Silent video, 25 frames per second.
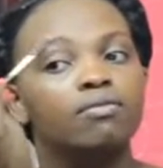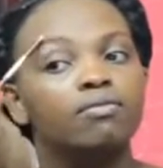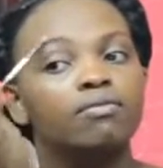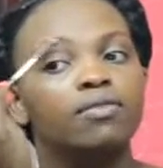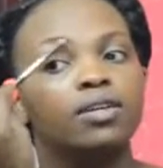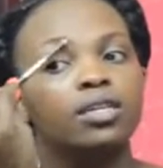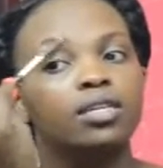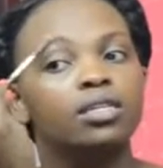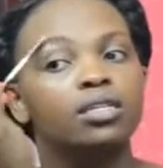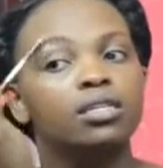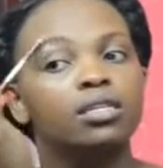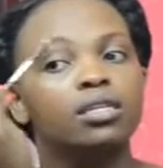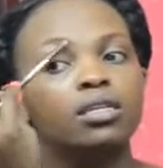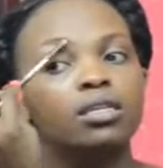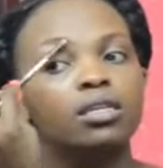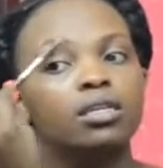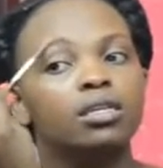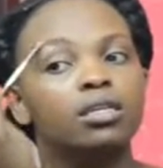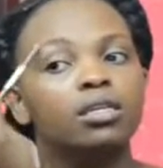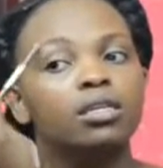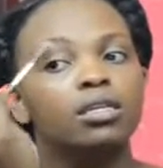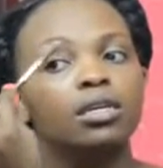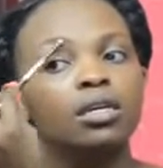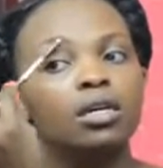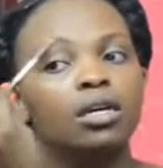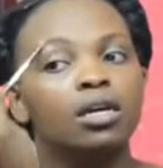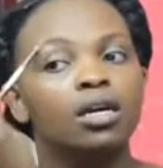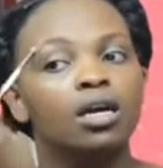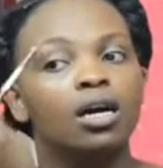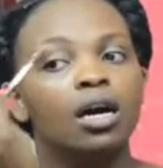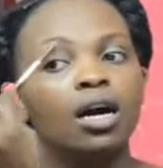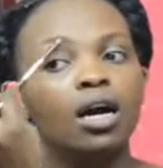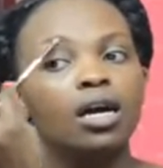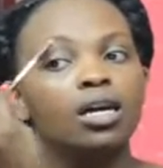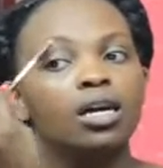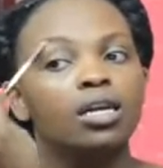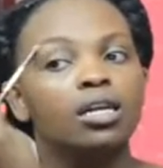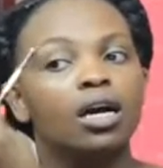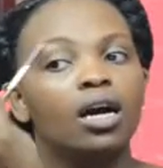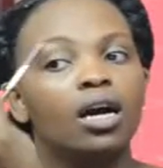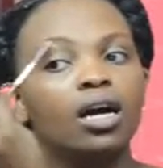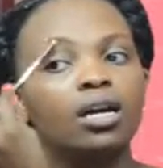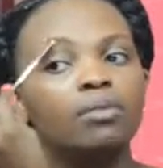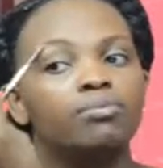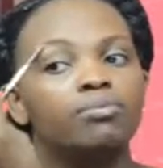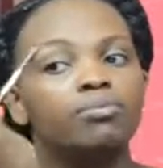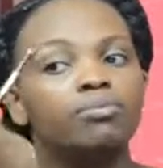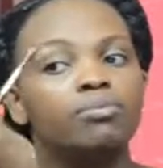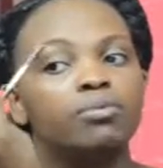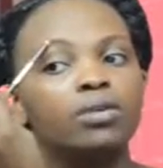funky.
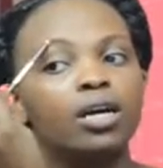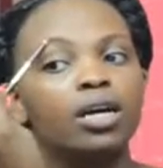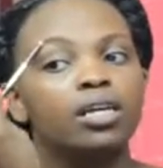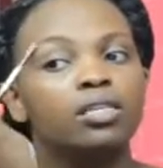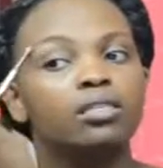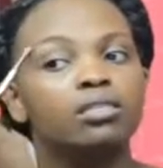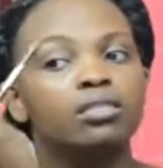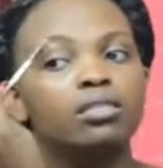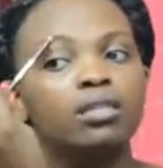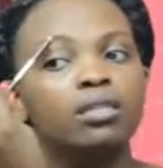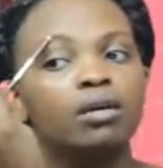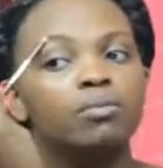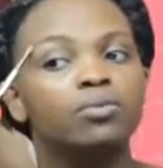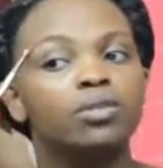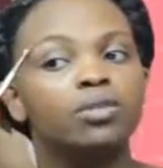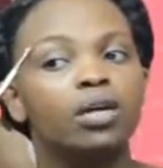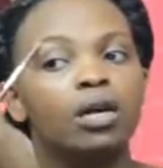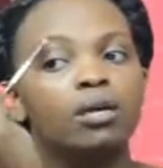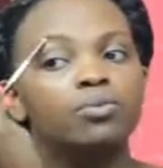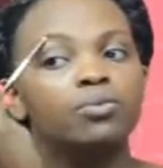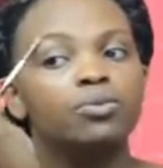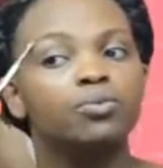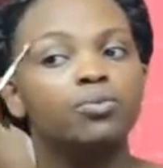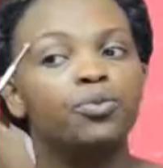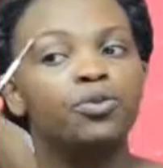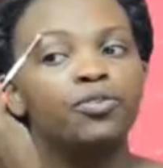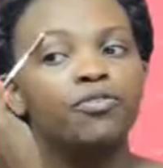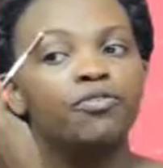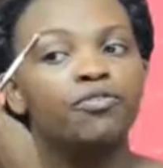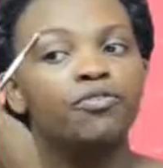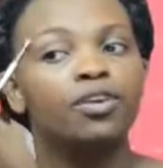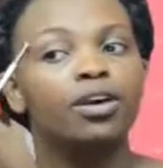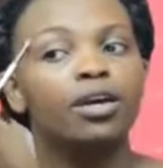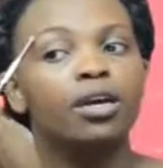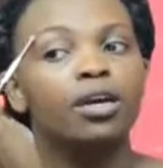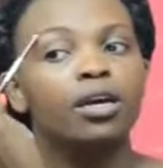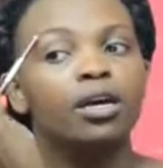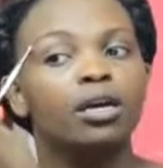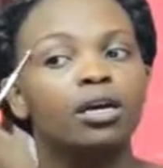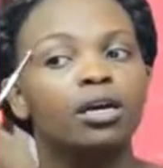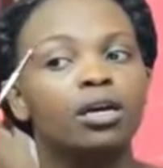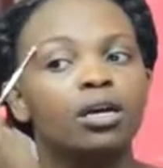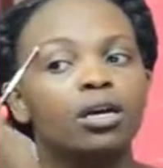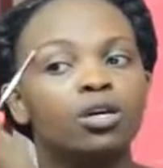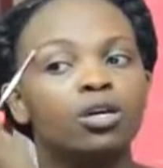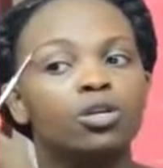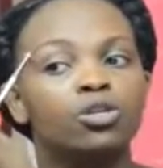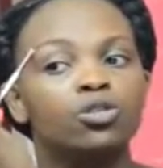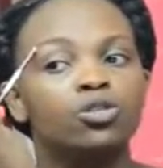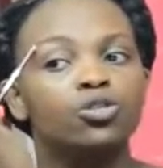I sometimes prefer
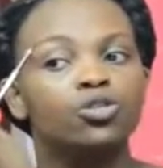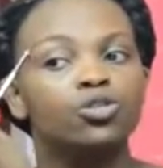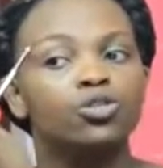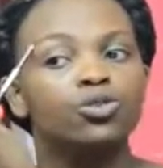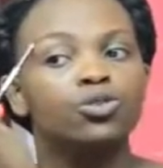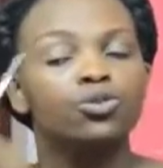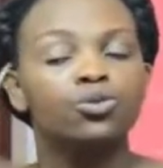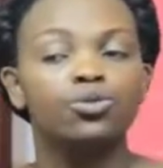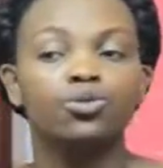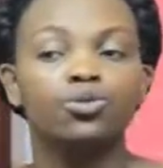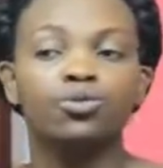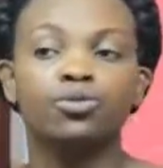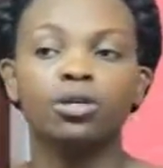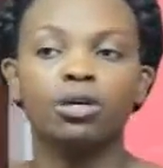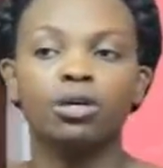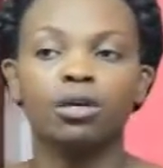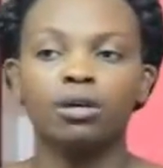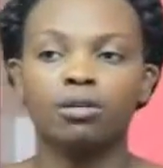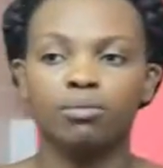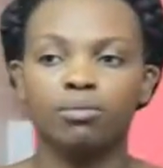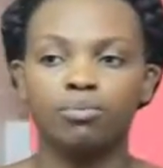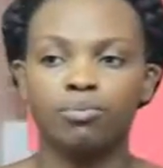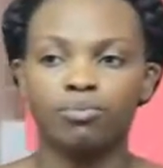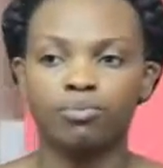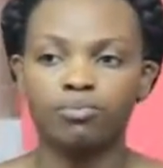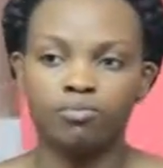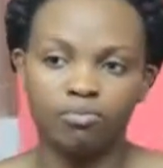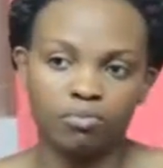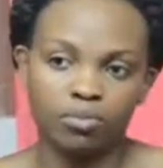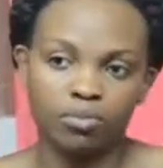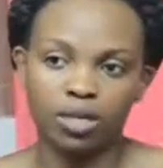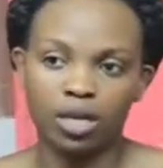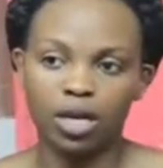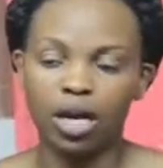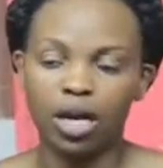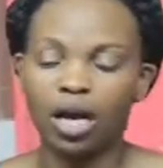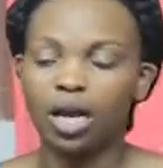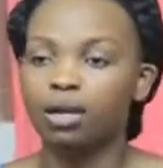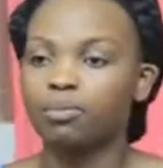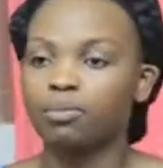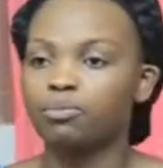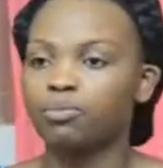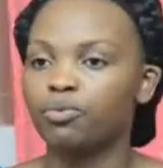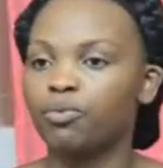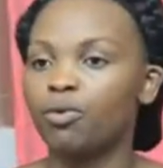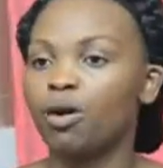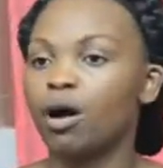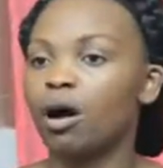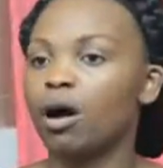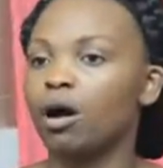to use the color
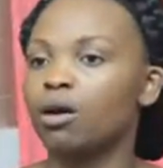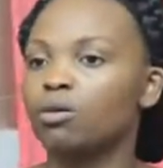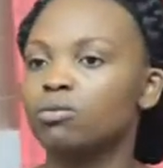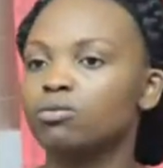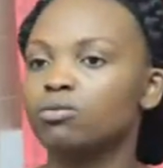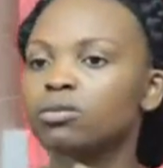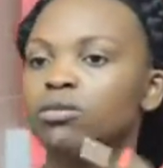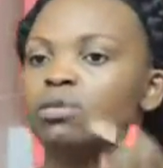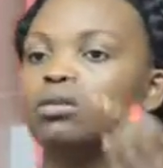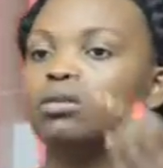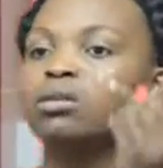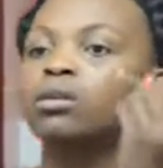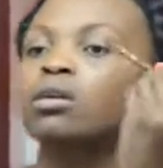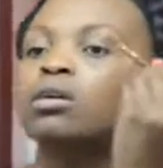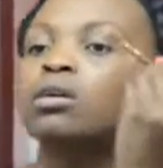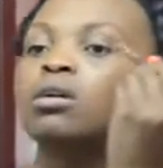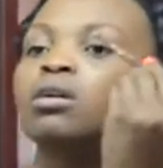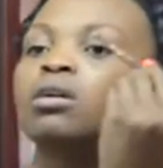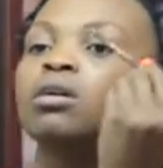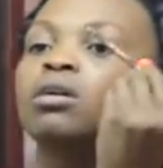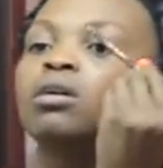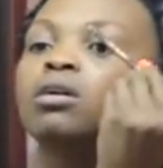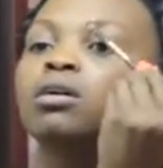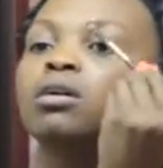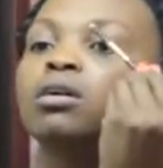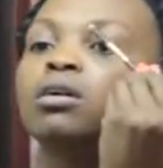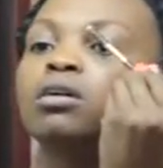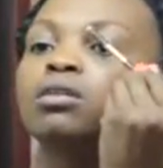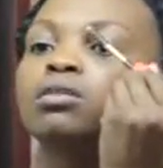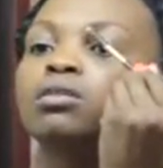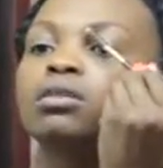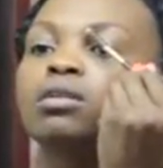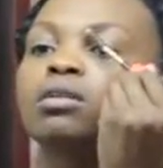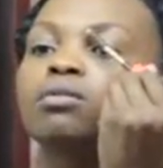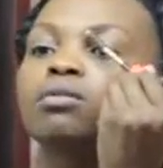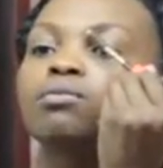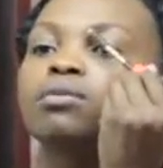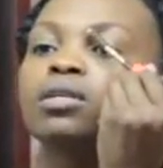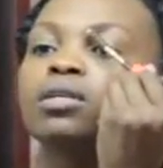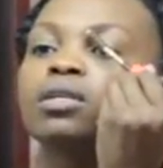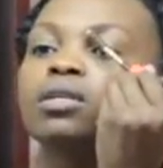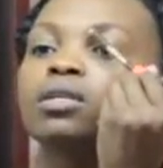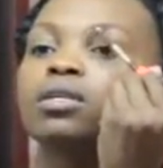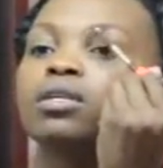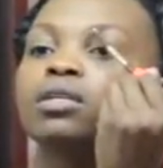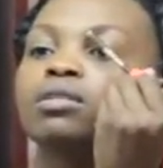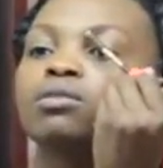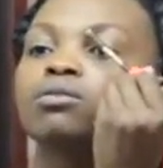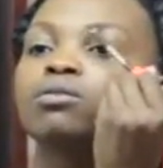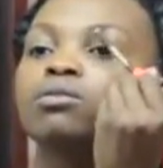brown, and I want to
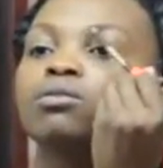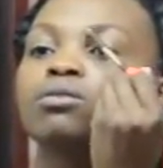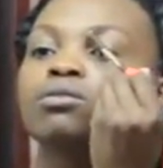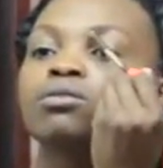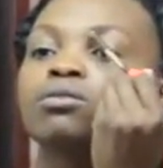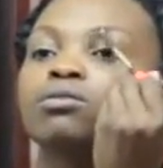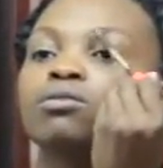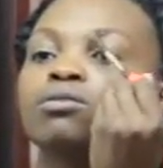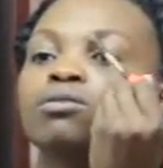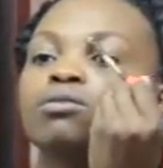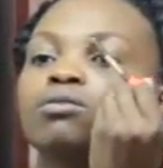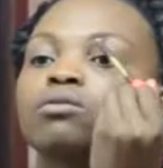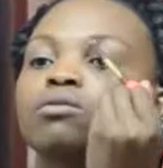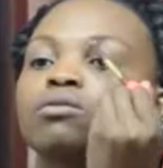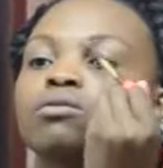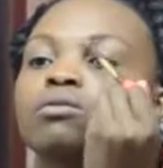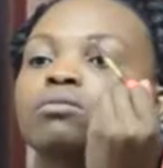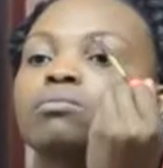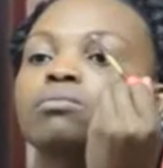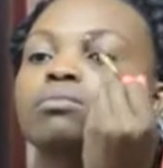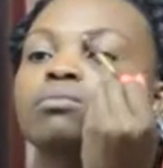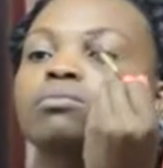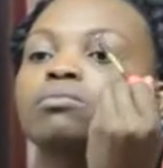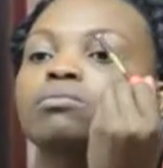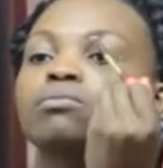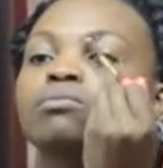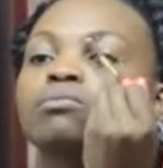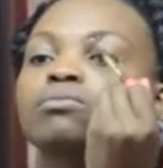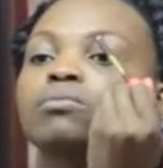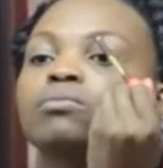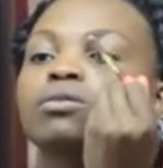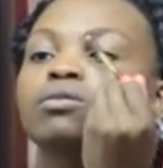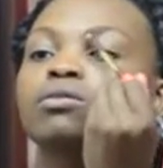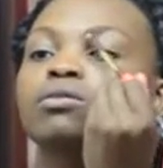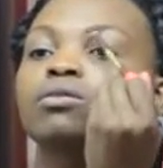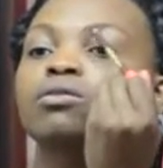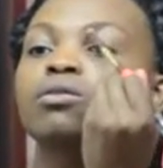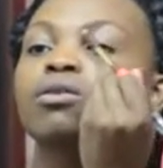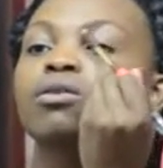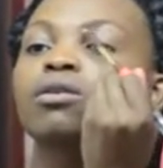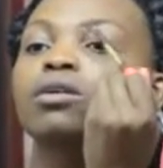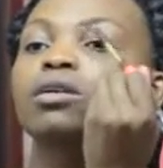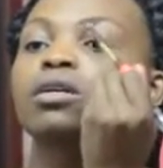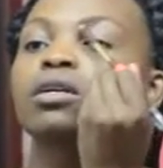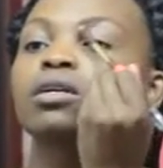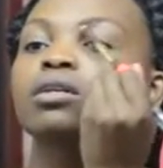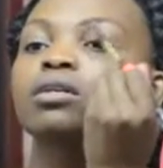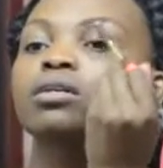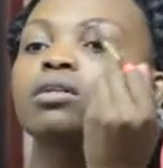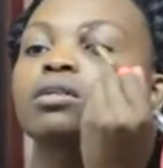get also the
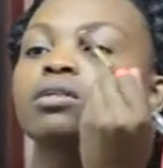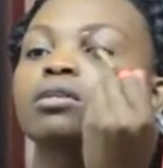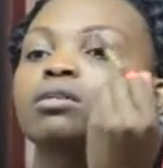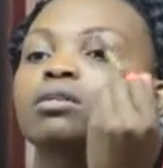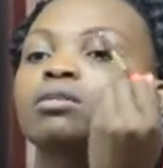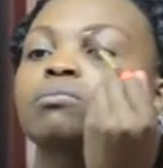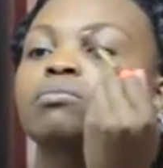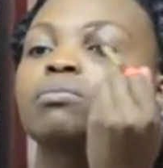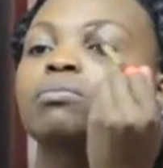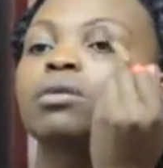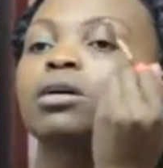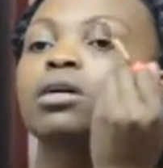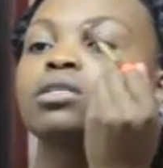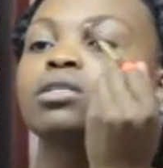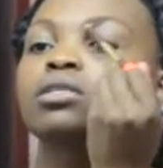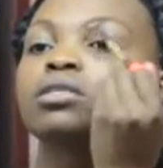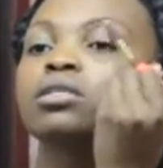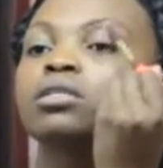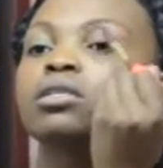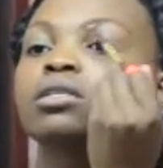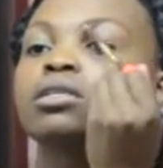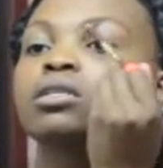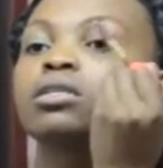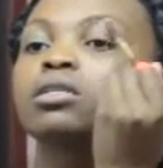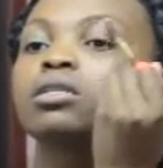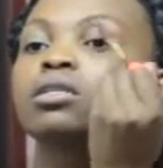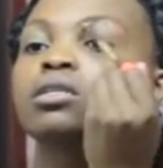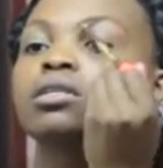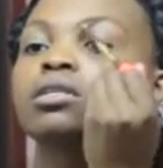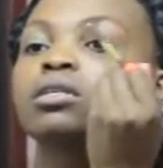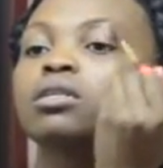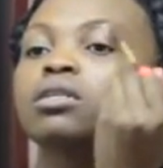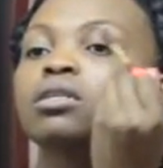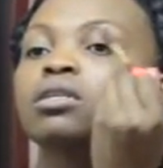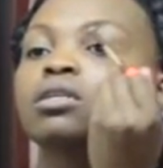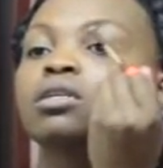corner part here